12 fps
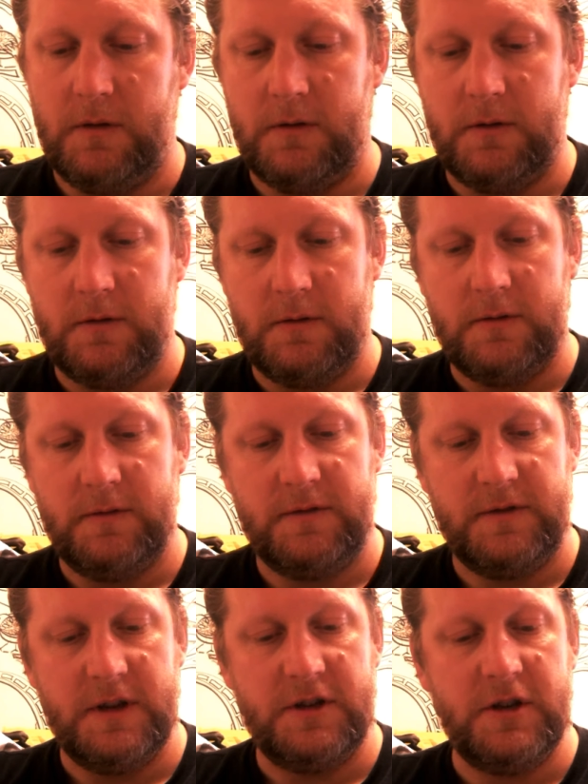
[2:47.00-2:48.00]
uh,
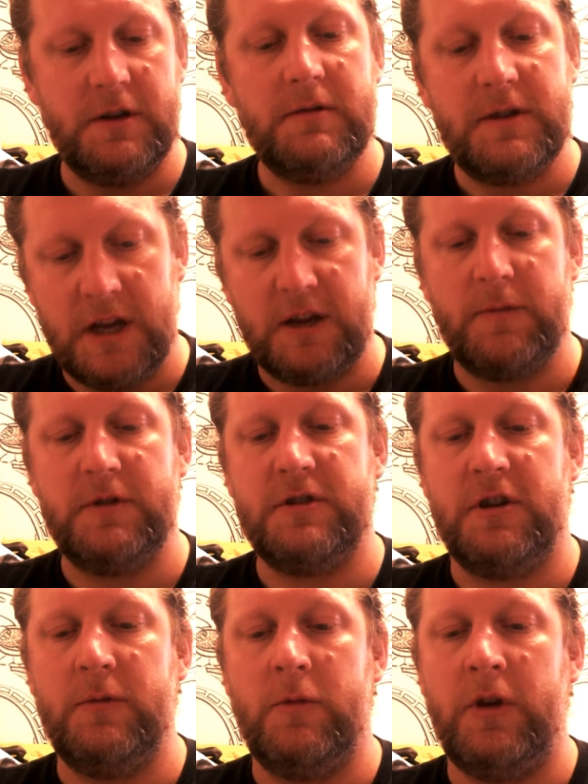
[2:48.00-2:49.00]
stitching taking my
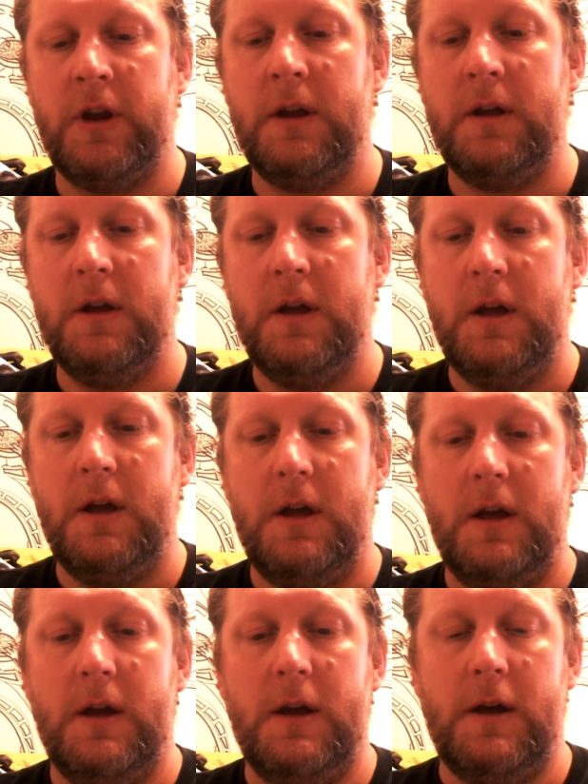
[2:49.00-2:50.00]
time on it
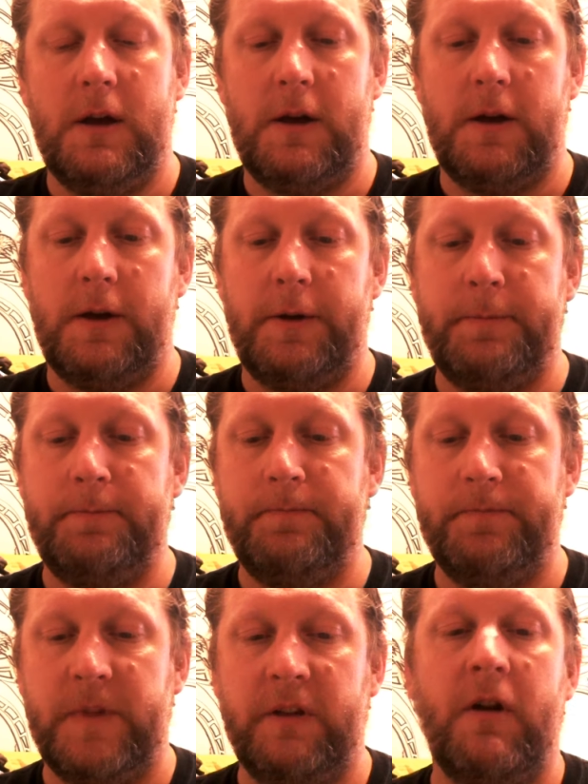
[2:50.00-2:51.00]
um,
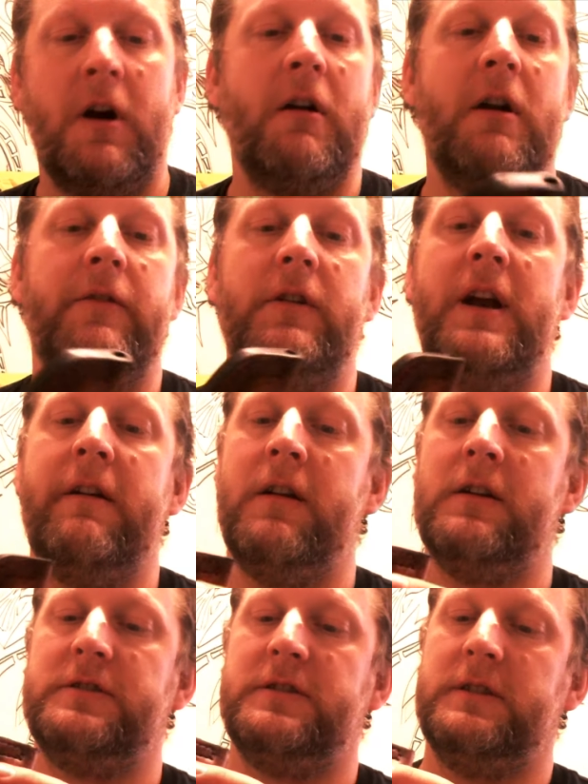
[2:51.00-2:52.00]
there are other
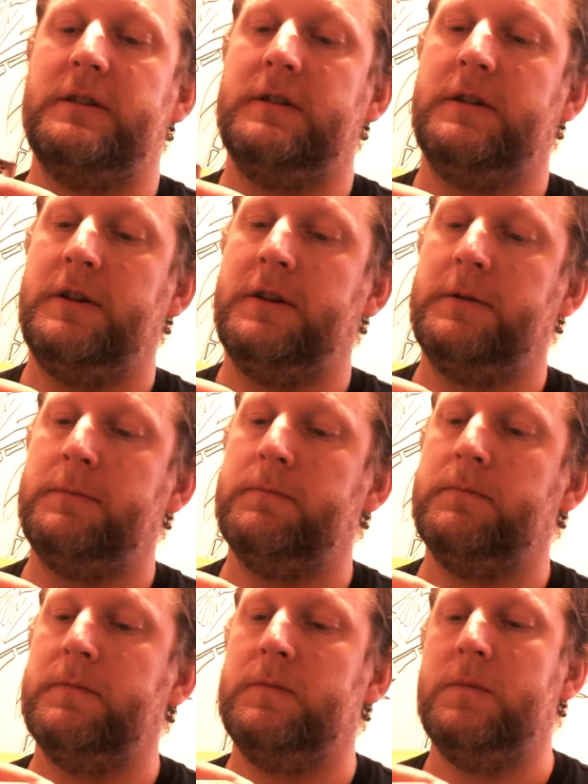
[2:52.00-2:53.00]
areas that
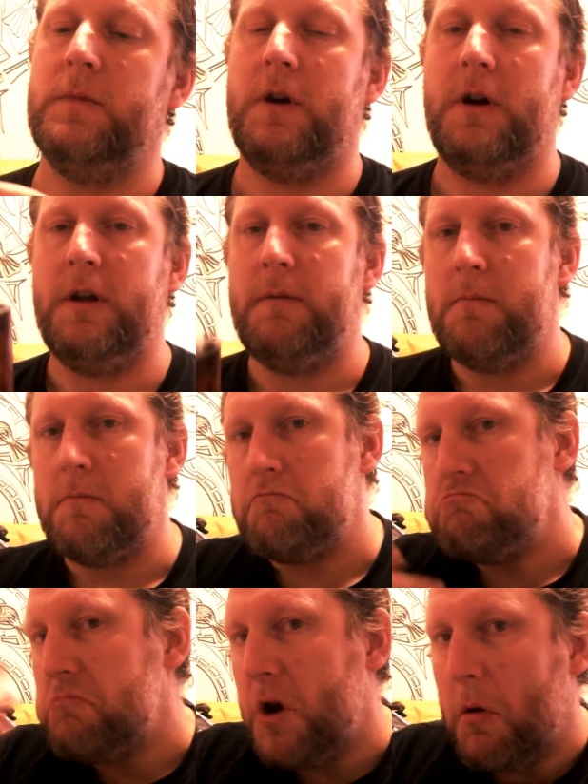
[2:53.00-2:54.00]
um,
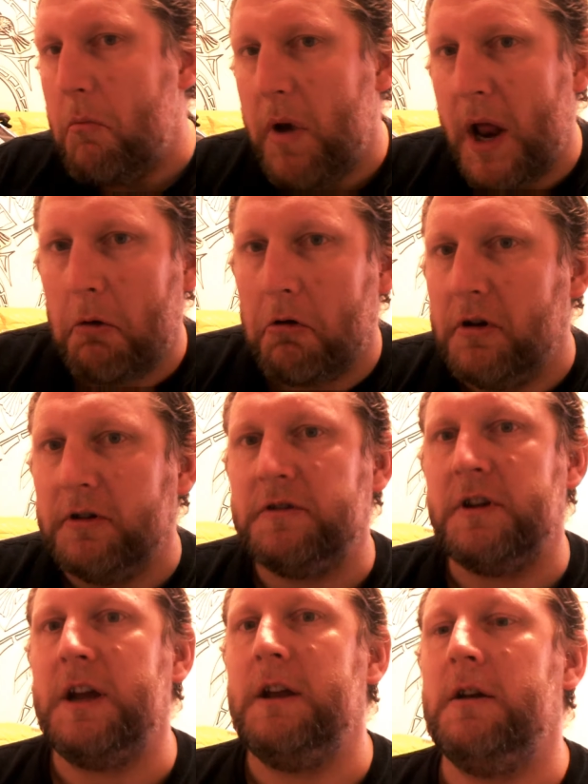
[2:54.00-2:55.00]
I'm now going to
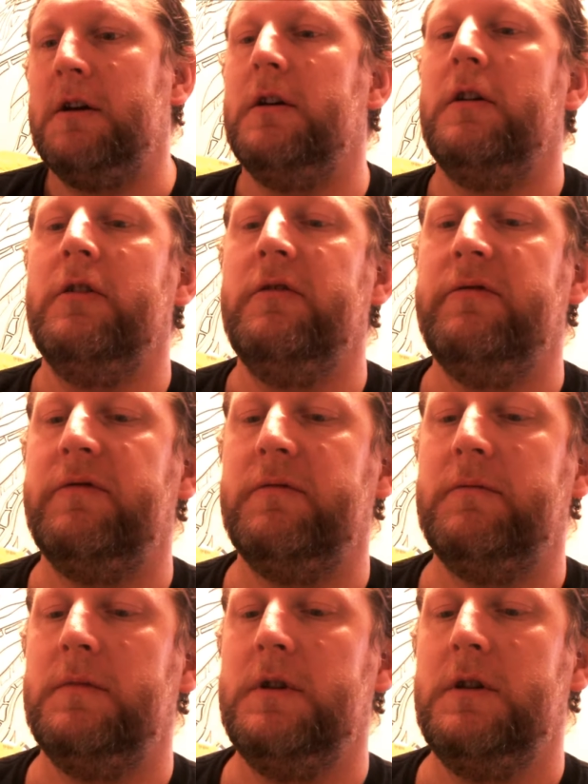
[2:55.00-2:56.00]
say that I've
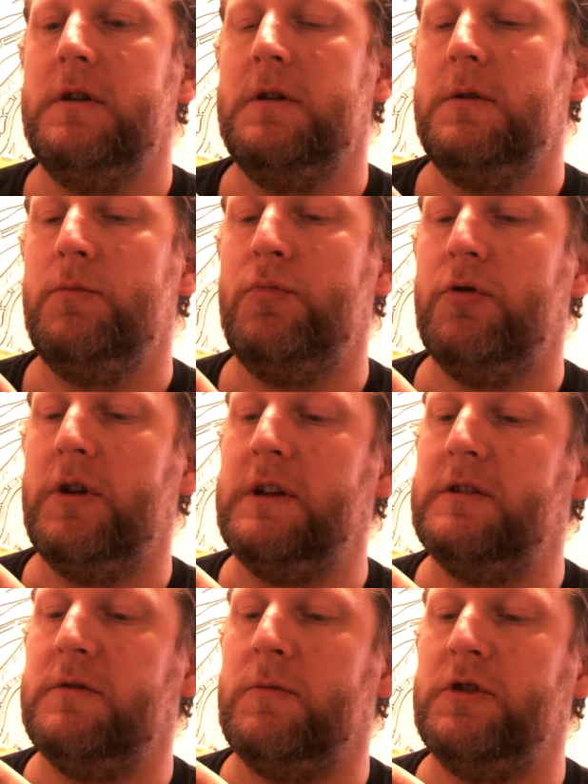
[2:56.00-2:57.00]
put
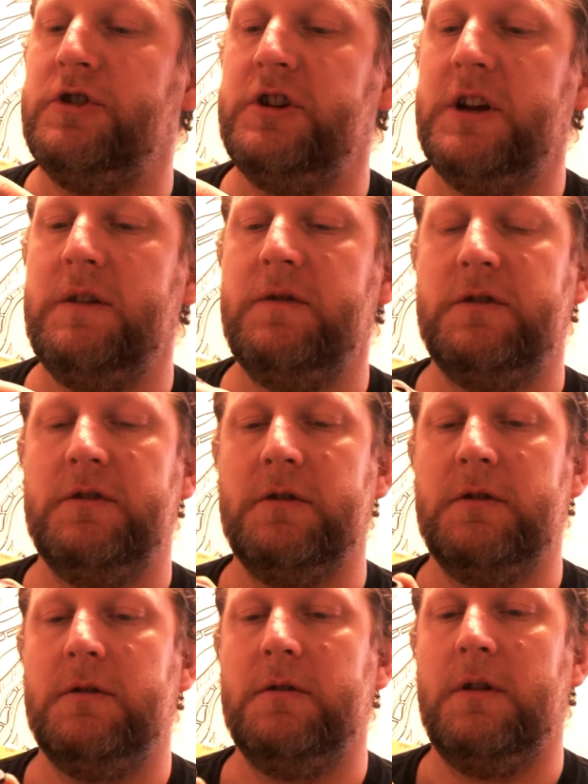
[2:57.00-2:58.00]
into my sheaves
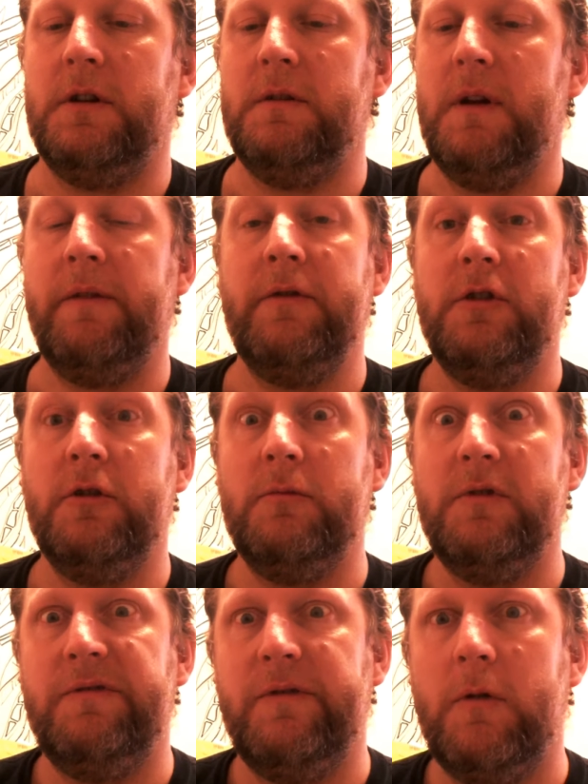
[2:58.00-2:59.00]
that I haven't
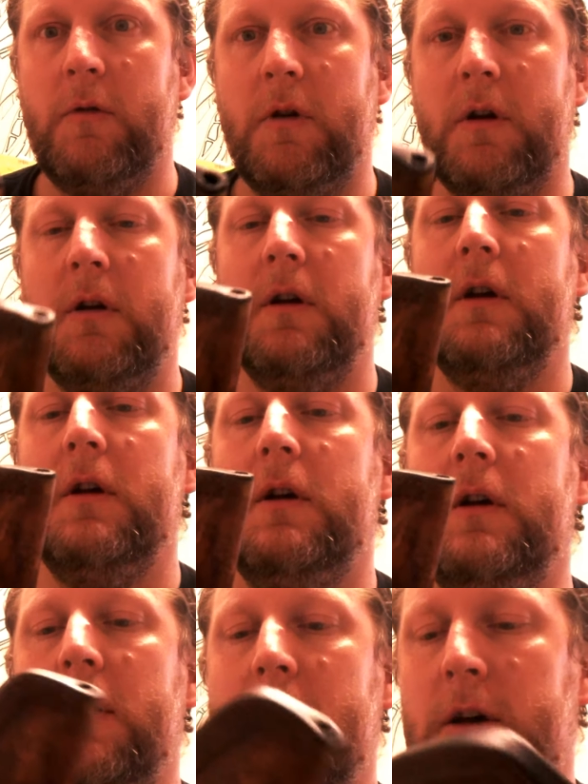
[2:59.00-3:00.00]
done before
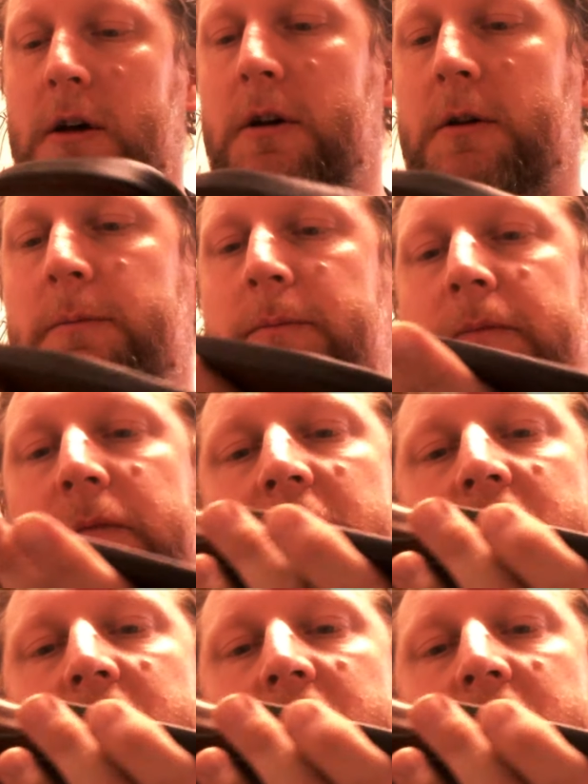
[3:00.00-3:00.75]
um,